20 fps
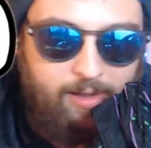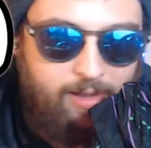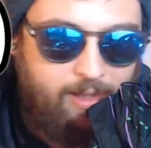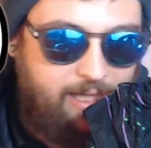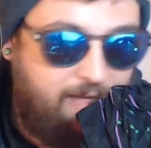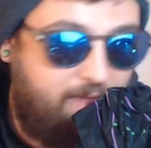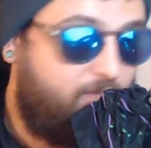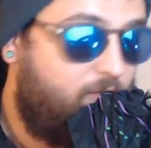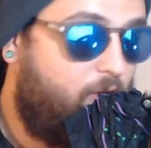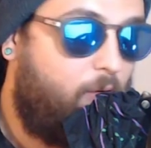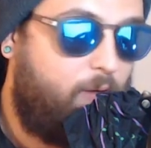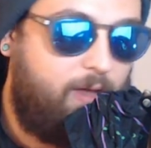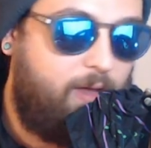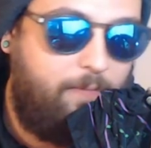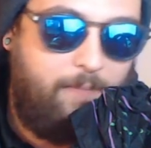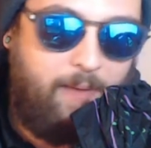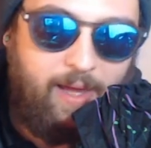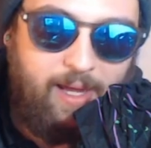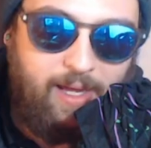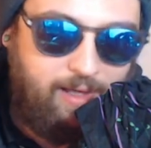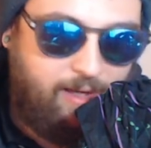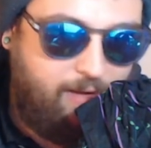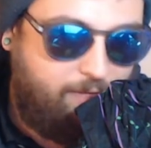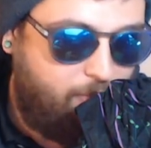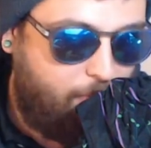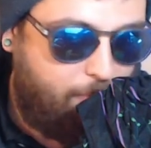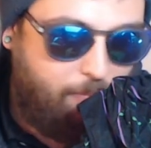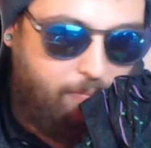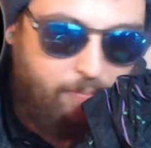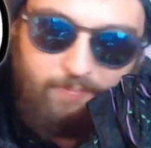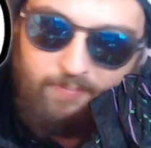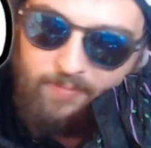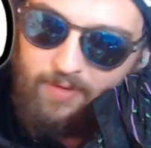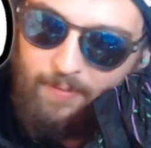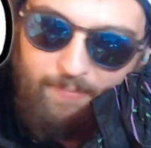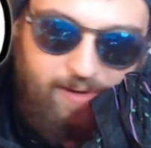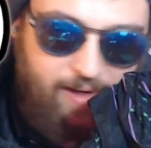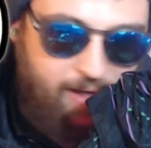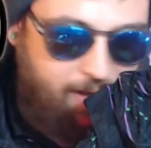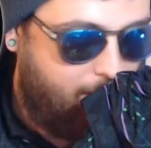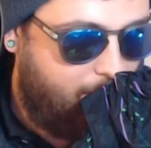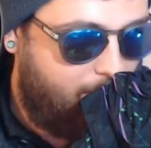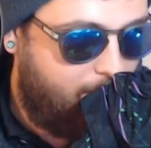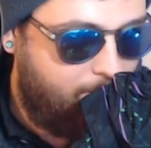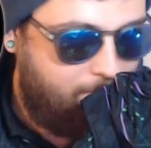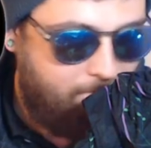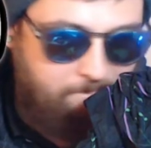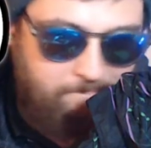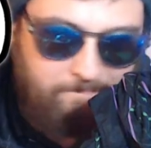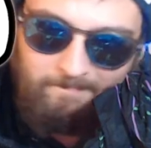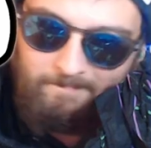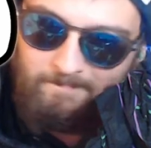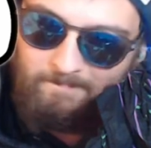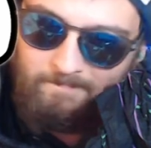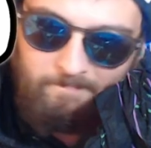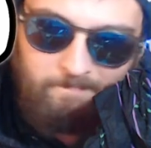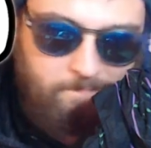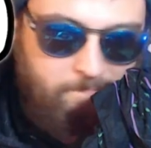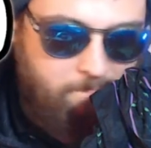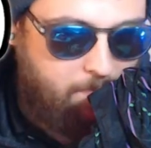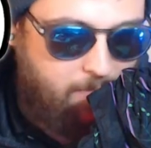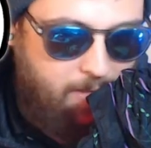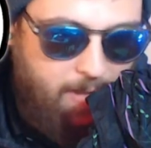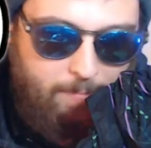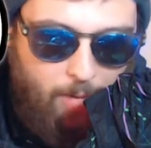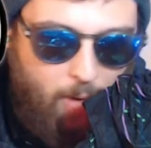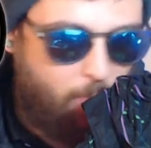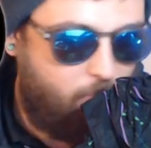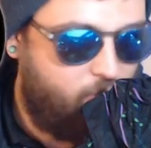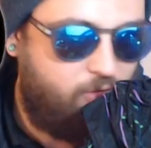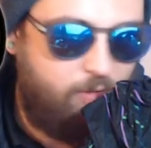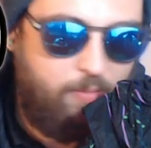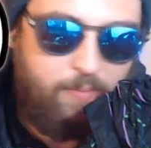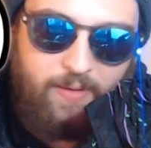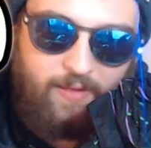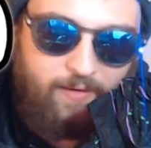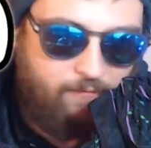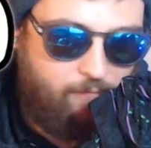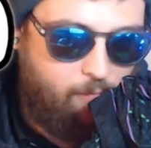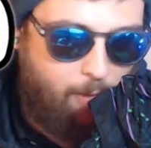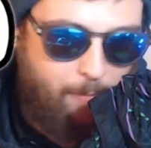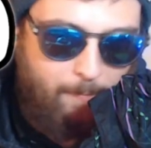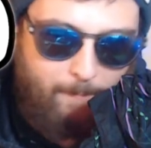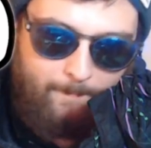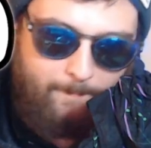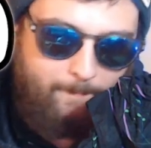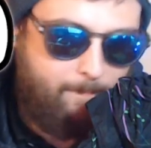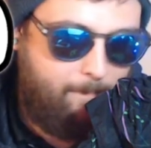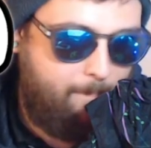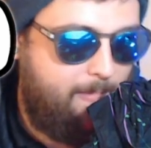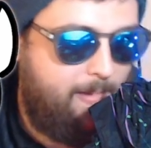Even though he may never compete again, I'm always going to be there for him.